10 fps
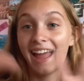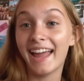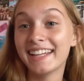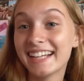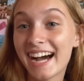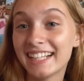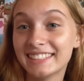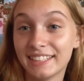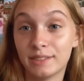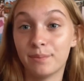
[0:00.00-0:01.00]
Hey
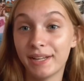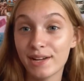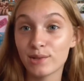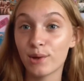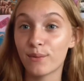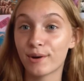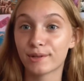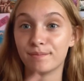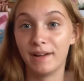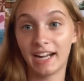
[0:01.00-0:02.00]
guys, it's me Ella.
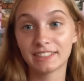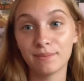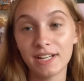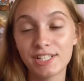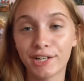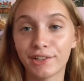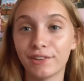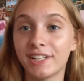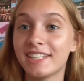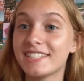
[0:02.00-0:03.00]
Welcome back to my
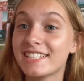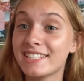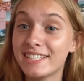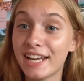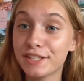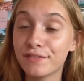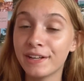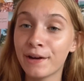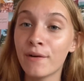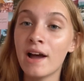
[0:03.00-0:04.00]
channel, and in today's
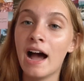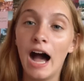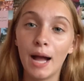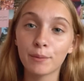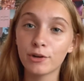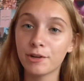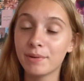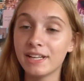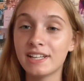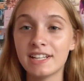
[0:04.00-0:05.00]
video I'm going to
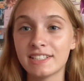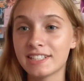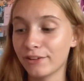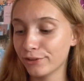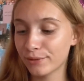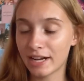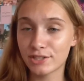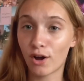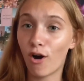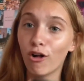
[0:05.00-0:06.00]
be telling you
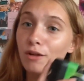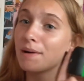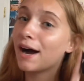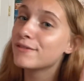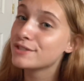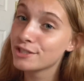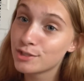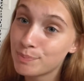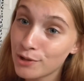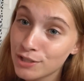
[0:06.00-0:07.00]
guys all about
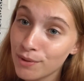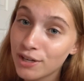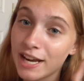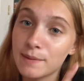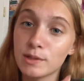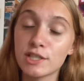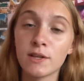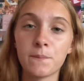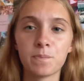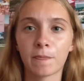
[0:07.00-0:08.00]
disposable
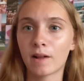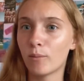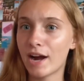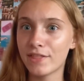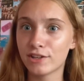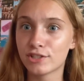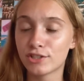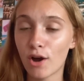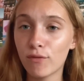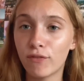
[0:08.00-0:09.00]
cameras, why they're
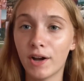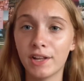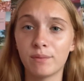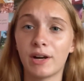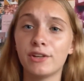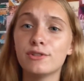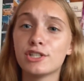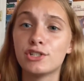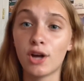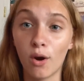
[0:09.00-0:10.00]
so fun and why you
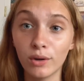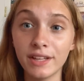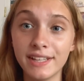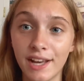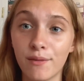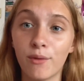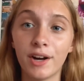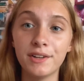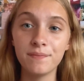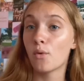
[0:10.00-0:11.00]
should totally get
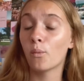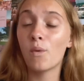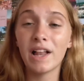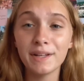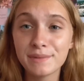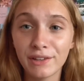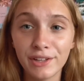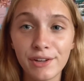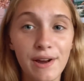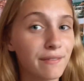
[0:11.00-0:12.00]
one. While I'm
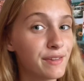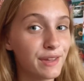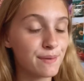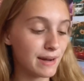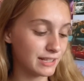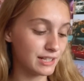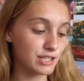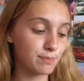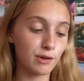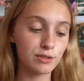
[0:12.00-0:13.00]
telling you everything about the
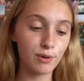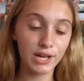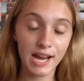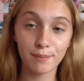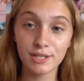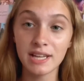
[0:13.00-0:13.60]
disposable cameras,